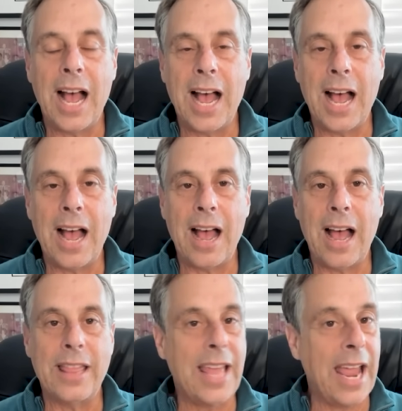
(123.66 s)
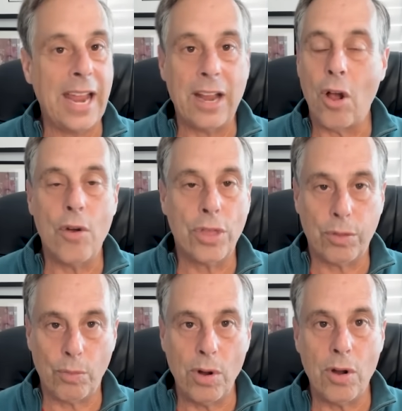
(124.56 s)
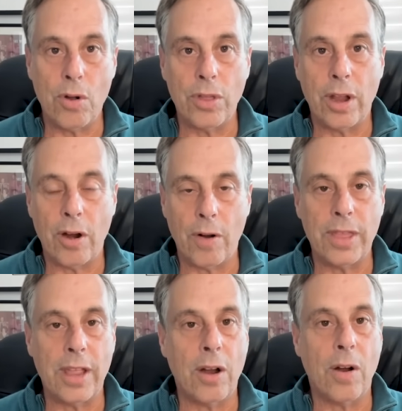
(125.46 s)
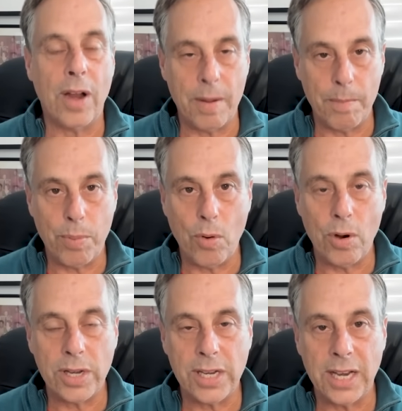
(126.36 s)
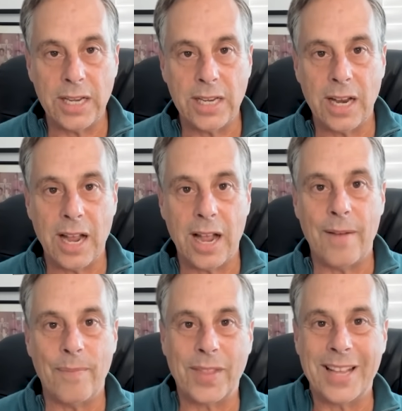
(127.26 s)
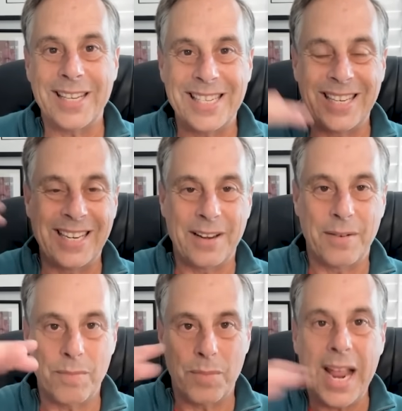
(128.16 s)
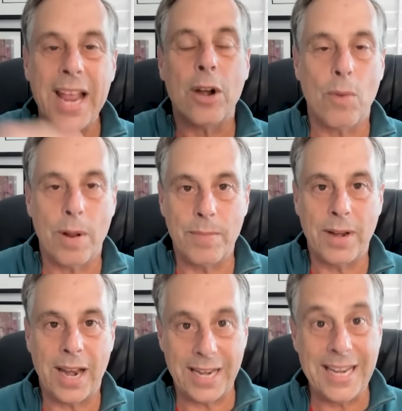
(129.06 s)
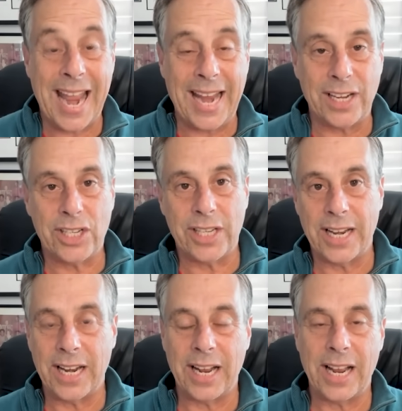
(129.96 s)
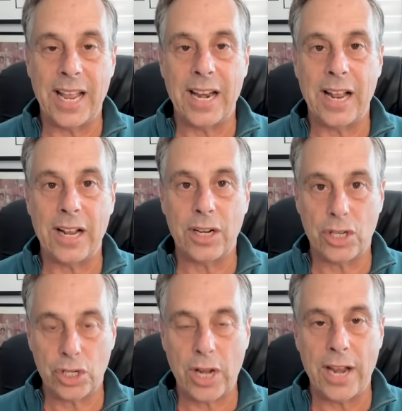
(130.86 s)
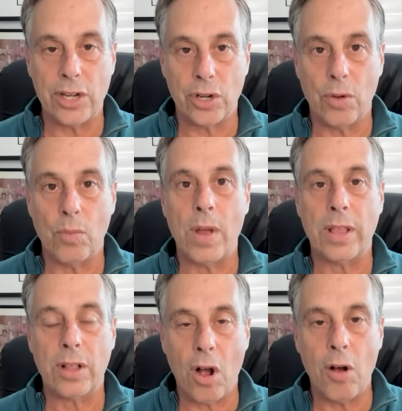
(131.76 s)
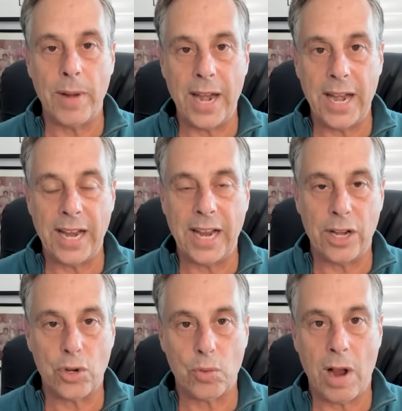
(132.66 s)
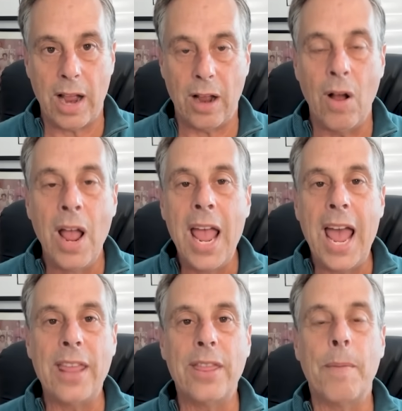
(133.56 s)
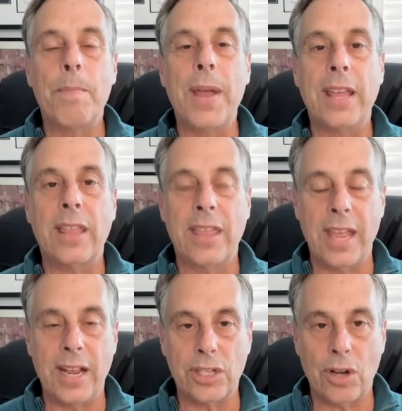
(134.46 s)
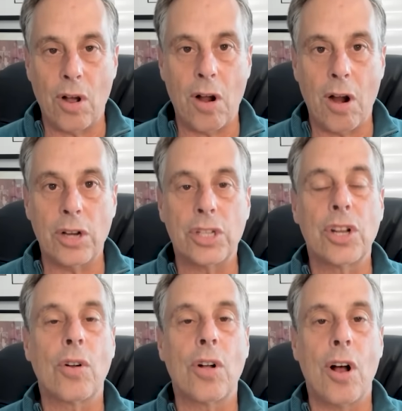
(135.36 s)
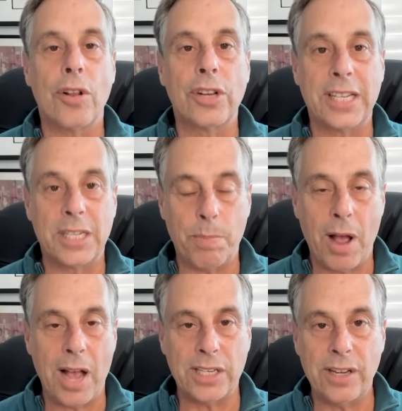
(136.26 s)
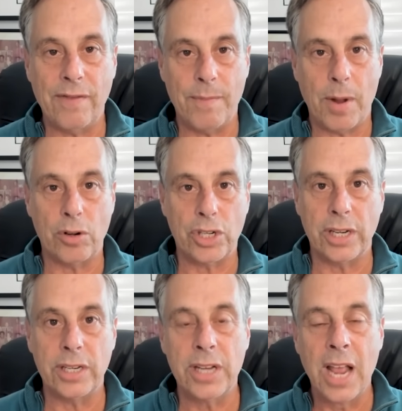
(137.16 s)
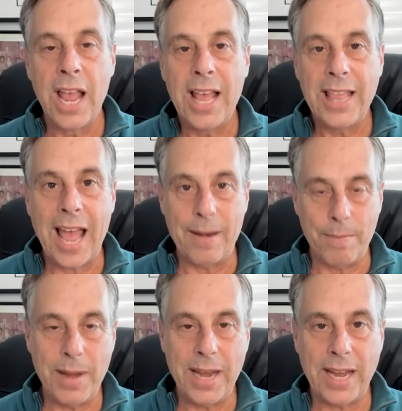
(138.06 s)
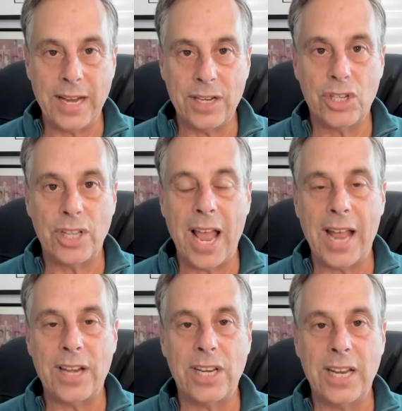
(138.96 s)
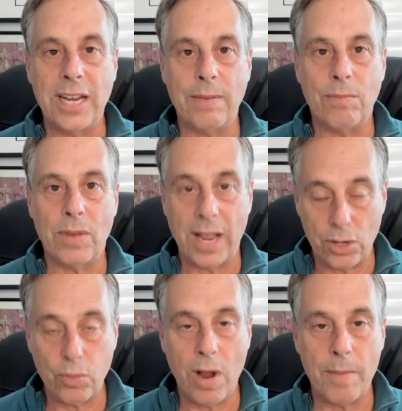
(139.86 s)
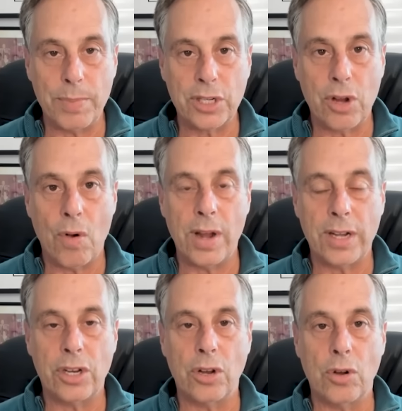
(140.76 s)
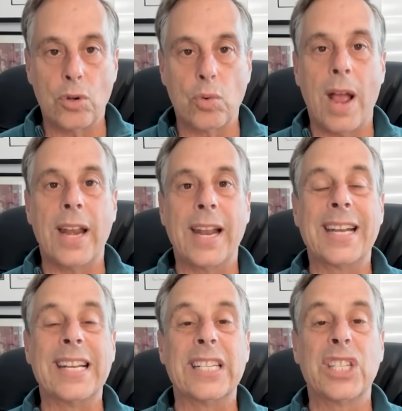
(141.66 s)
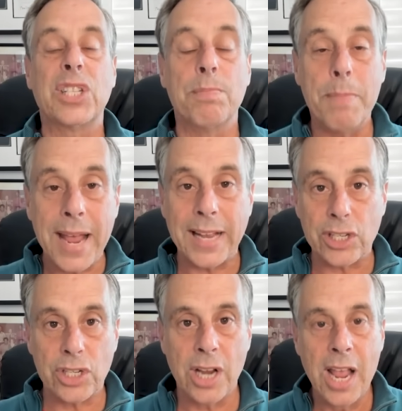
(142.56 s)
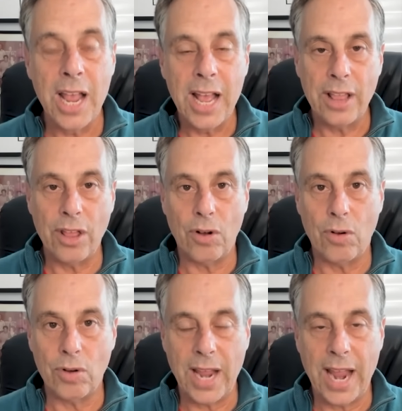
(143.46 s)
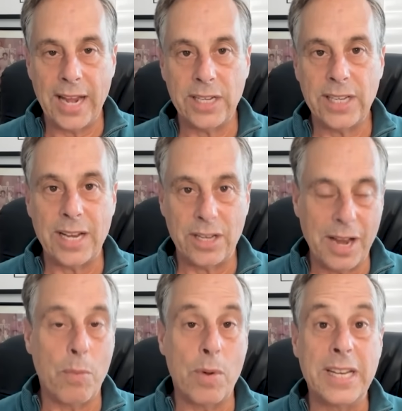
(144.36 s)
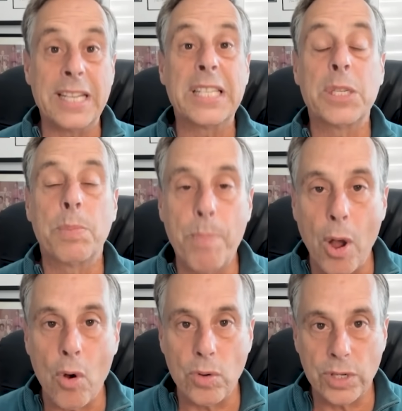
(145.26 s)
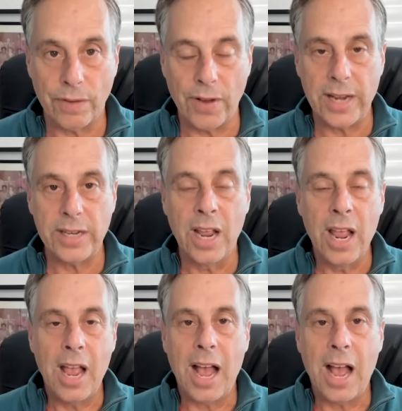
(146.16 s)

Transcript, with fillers: Uh, they go through their their important um, interim dates in a in a schedule with culminating in trial, and the big things are so-called dispositive motions. That means that team that Trump is going to try to dismiss the whole case, that it would dispose of it.